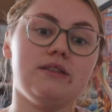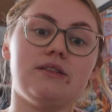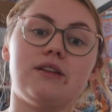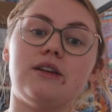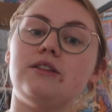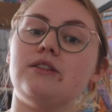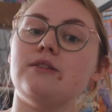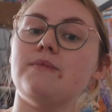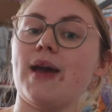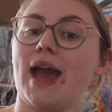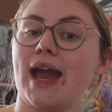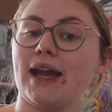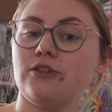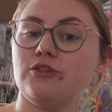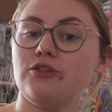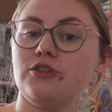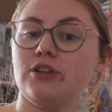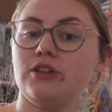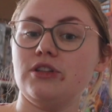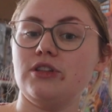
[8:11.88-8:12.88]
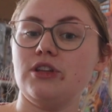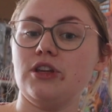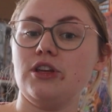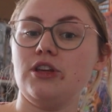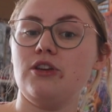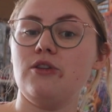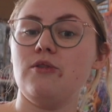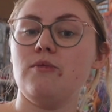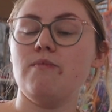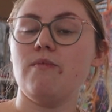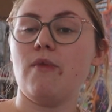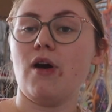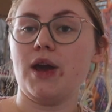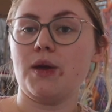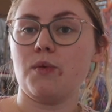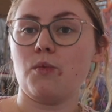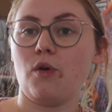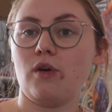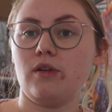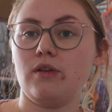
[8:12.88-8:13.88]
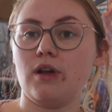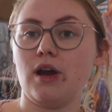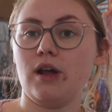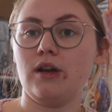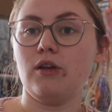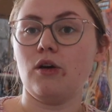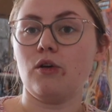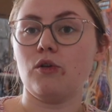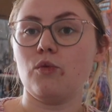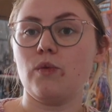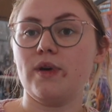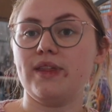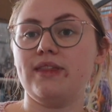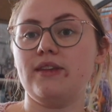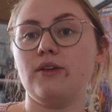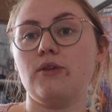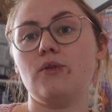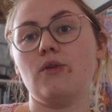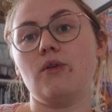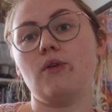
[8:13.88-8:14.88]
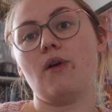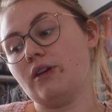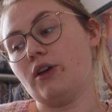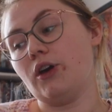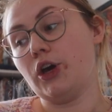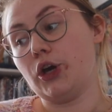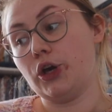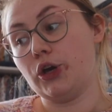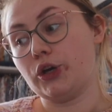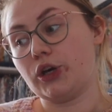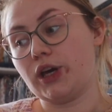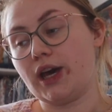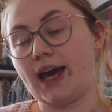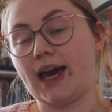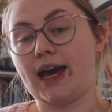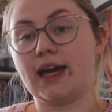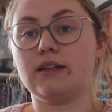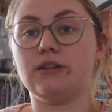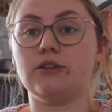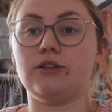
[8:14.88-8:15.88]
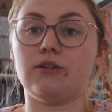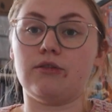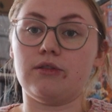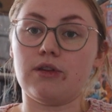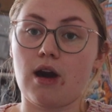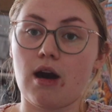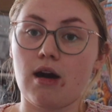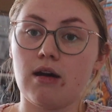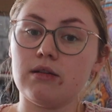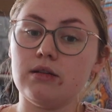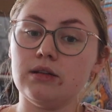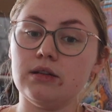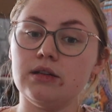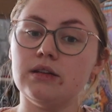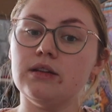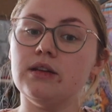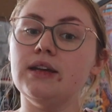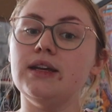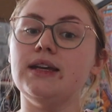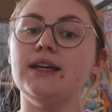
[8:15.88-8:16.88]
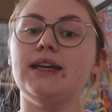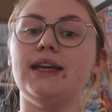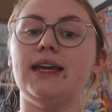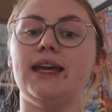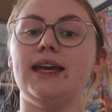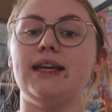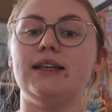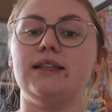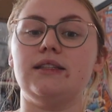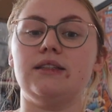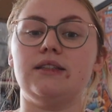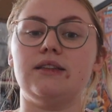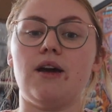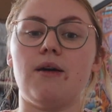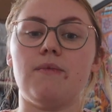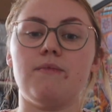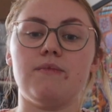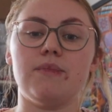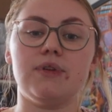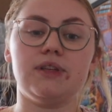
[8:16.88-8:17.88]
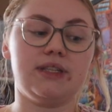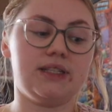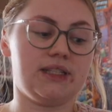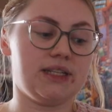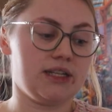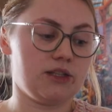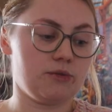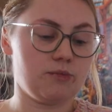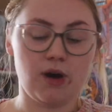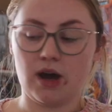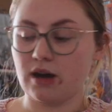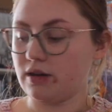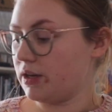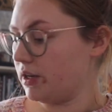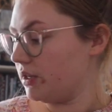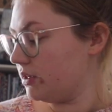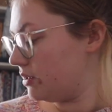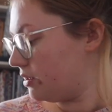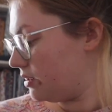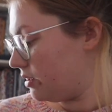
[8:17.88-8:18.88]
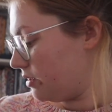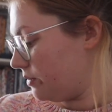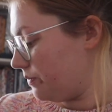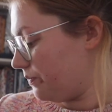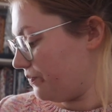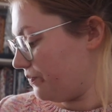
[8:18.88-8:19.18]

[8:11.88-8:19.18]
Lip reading: So some extras that you might want along with your hook and your yarn is some stitch markers,